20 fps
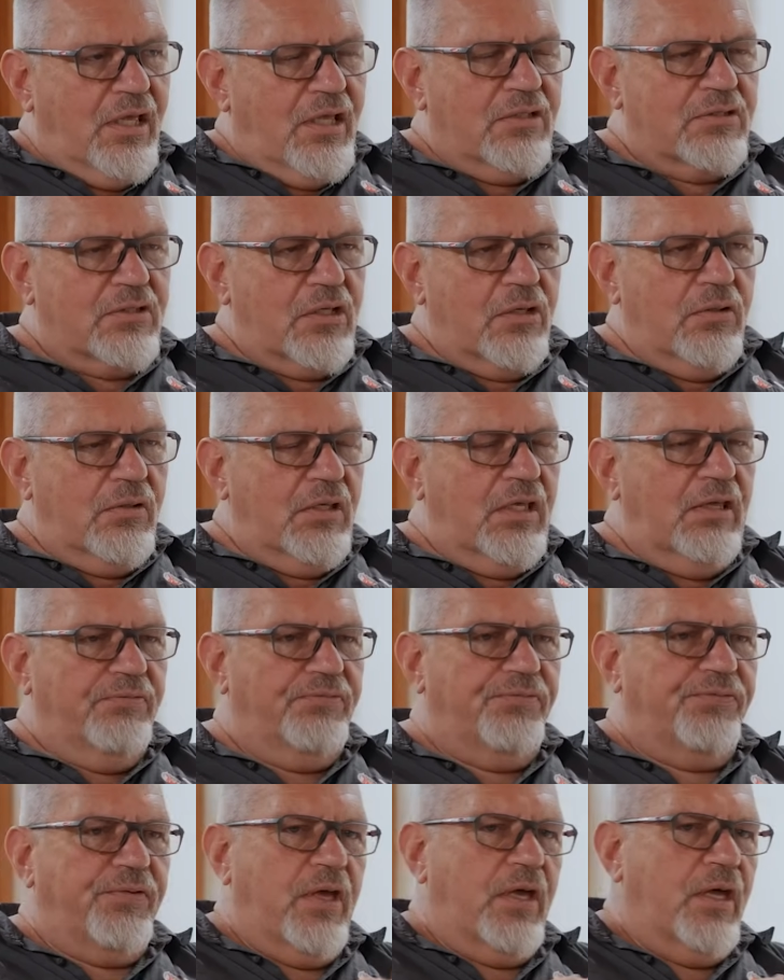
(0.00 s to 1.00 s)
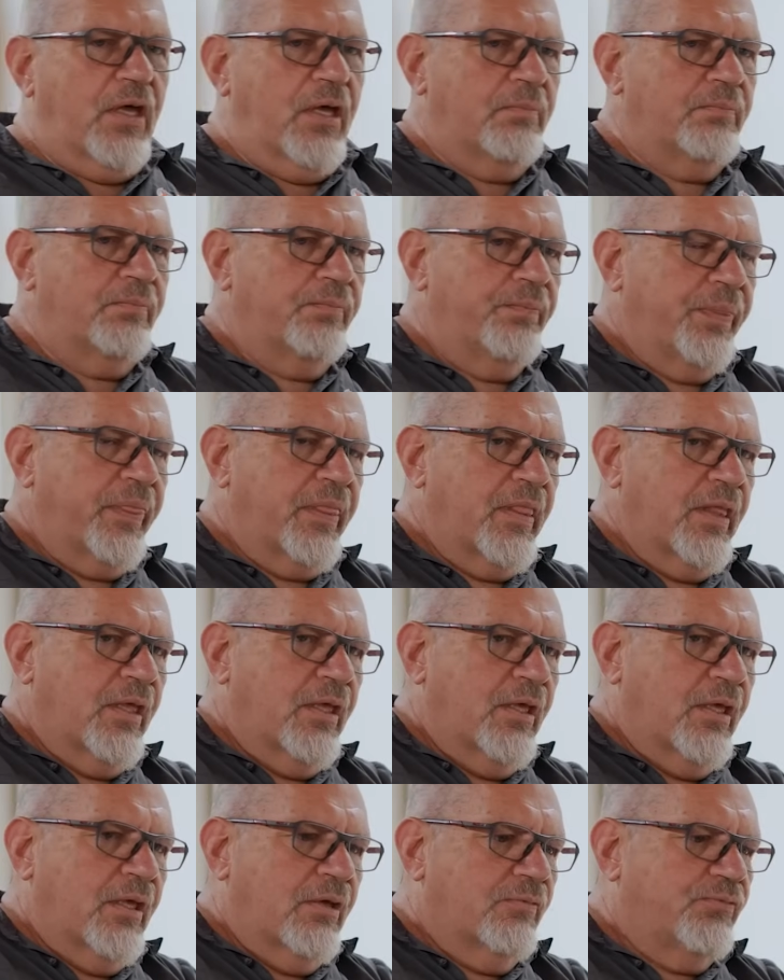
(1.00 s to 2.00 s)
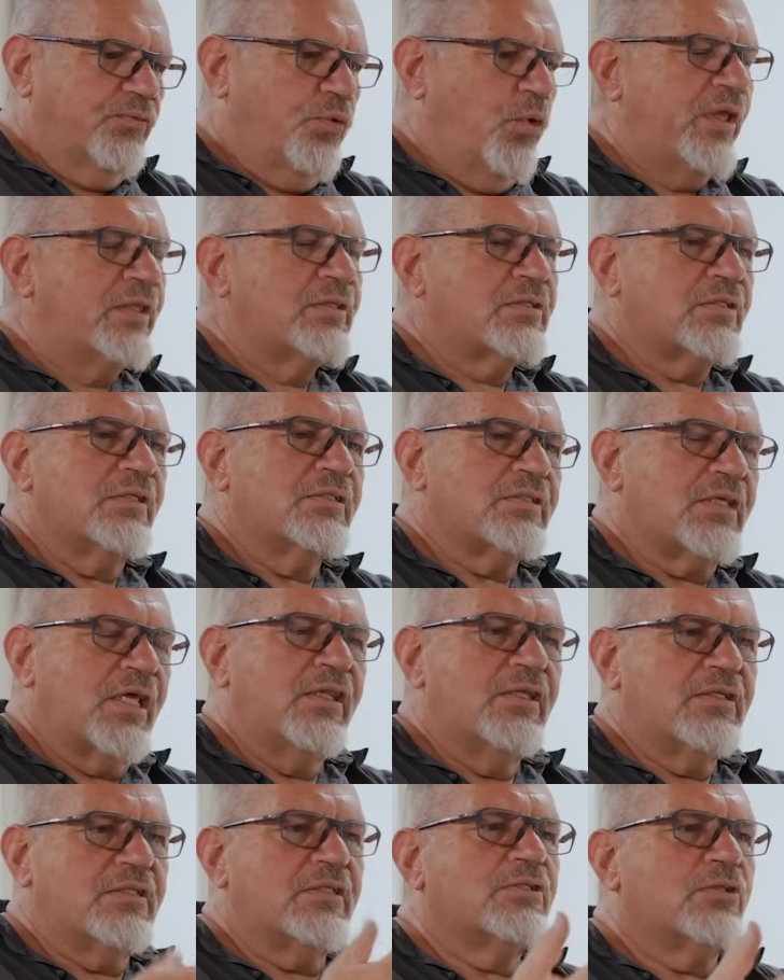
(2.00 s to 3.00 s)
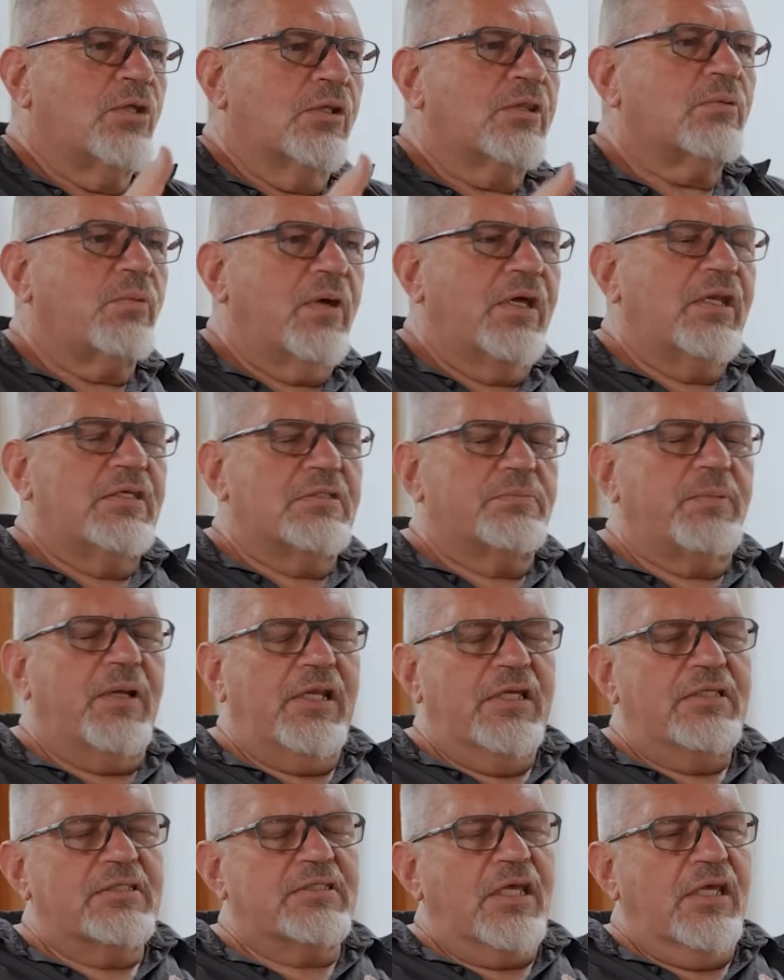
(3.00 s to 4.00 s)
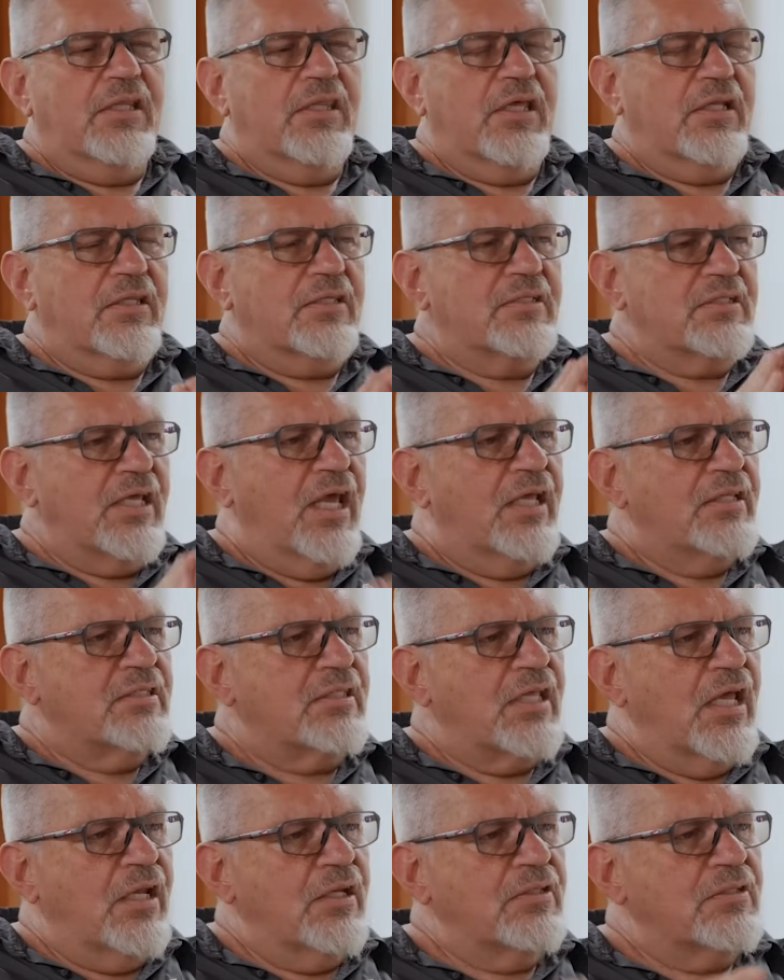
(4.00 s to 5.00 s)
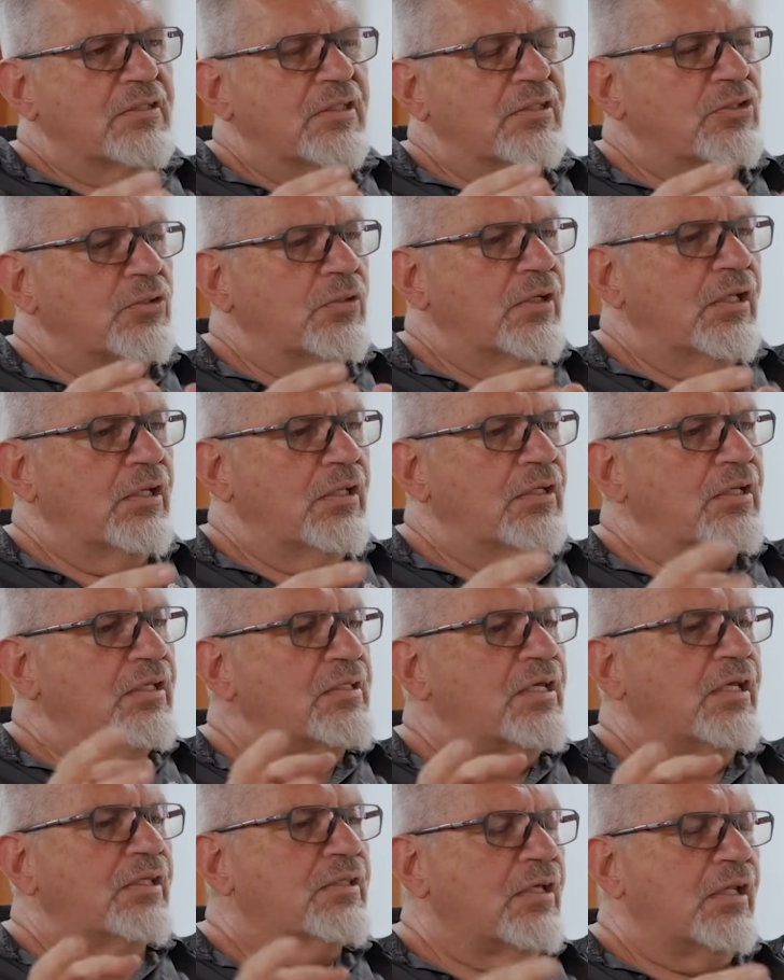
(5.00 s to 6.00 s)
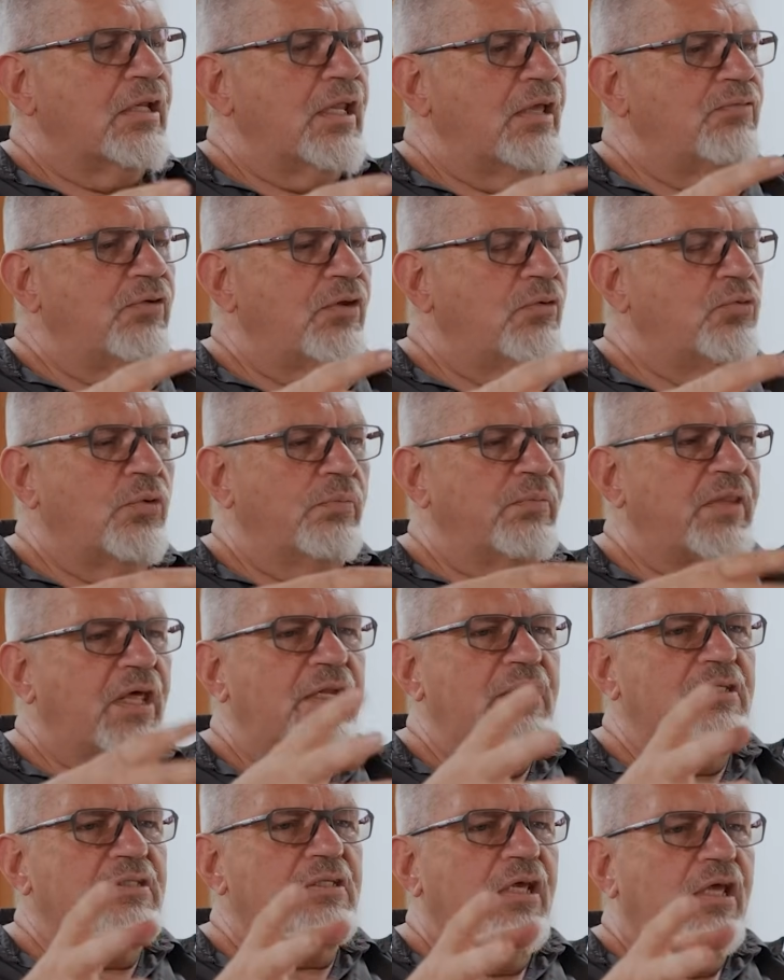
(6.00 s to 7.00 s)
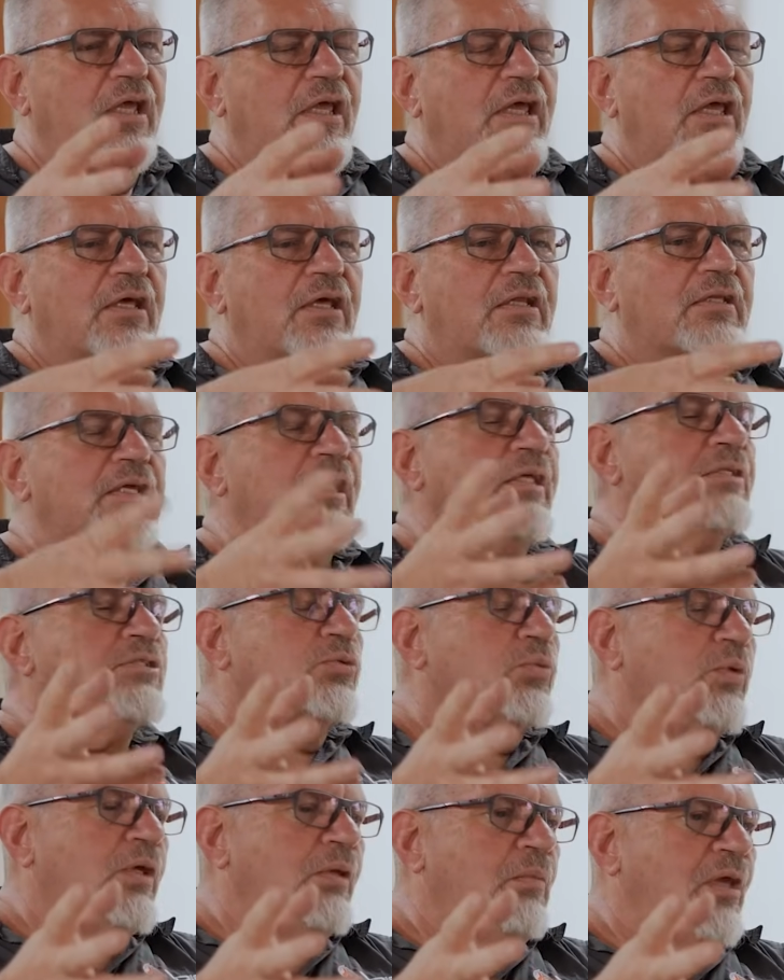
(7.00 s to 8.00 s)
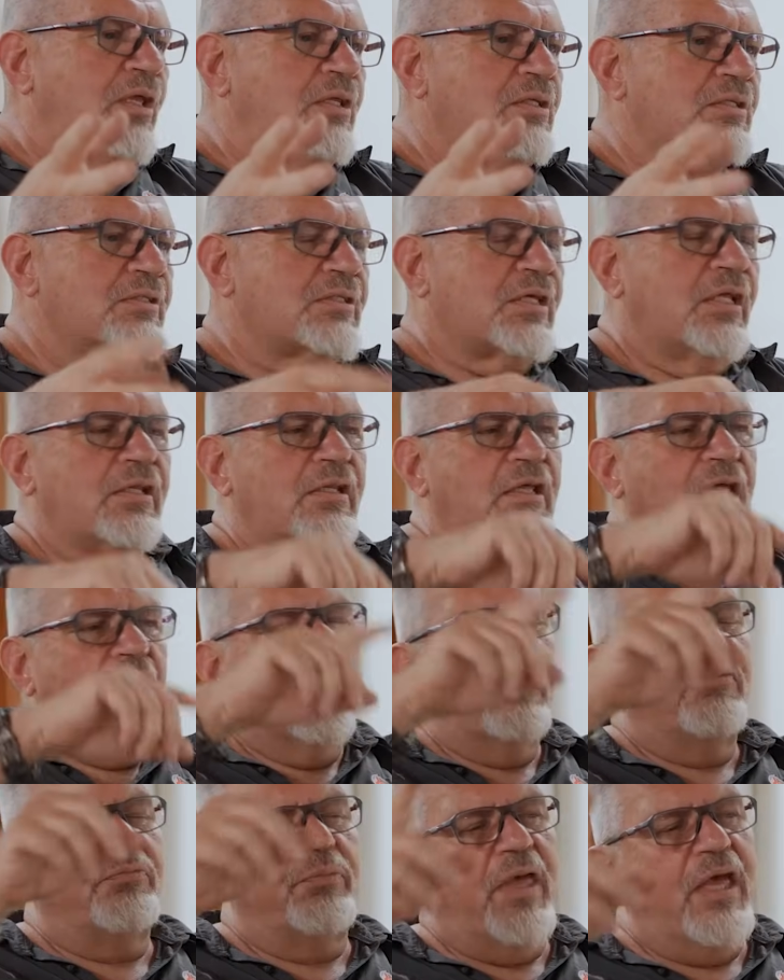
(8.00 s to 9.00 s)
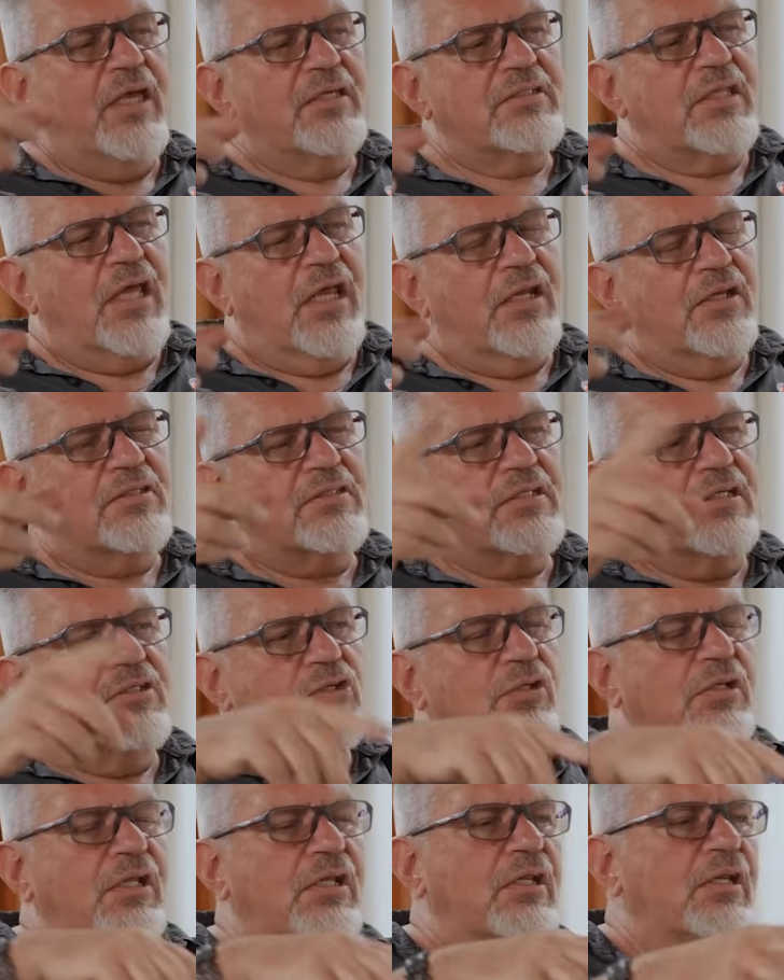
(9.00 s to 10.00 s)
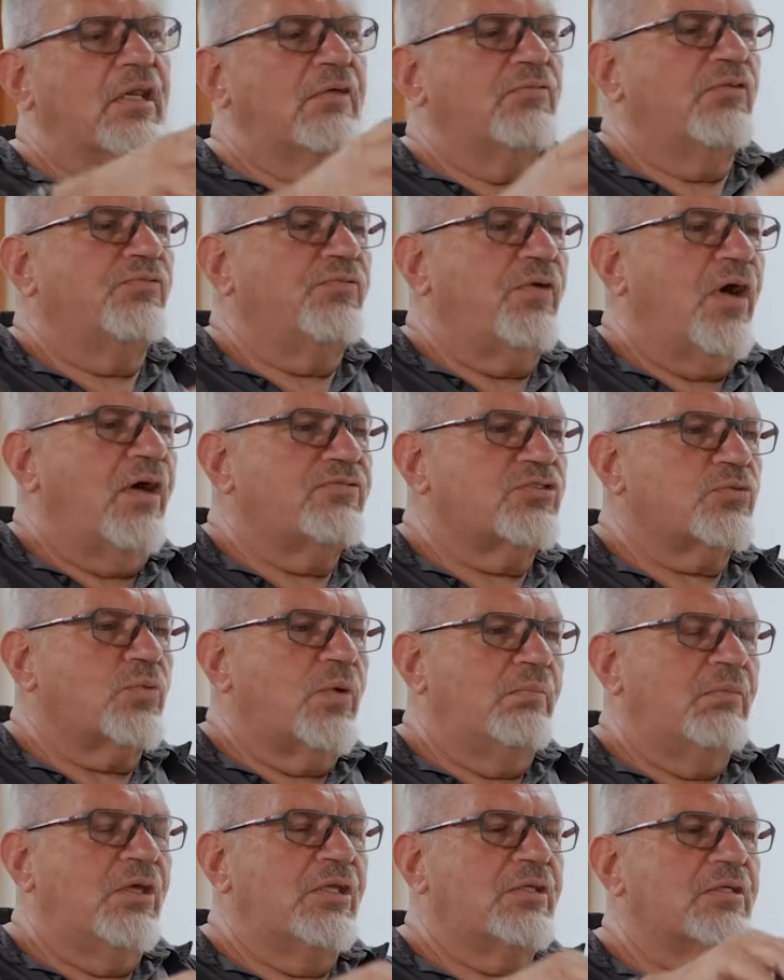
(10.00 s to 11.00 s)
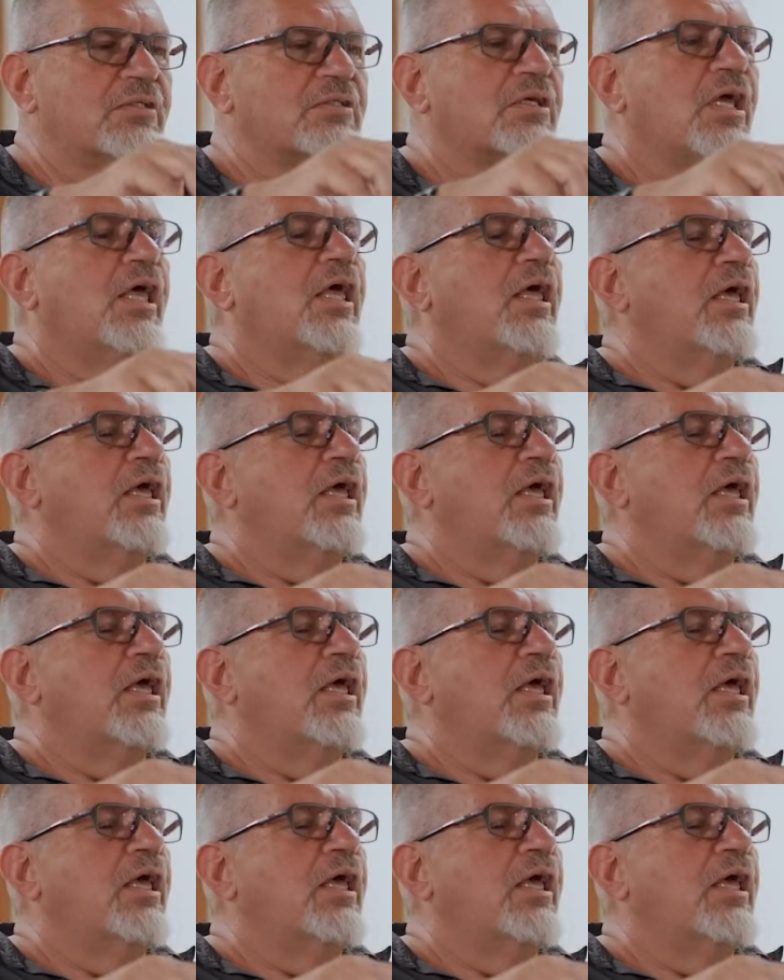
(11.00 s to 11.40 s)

So if, um, for instance, and this is not the way it is, but let's say that the SANS standard says you need a detector in every room that is 10 square meters and the NFPA standard says you need it every five square meters.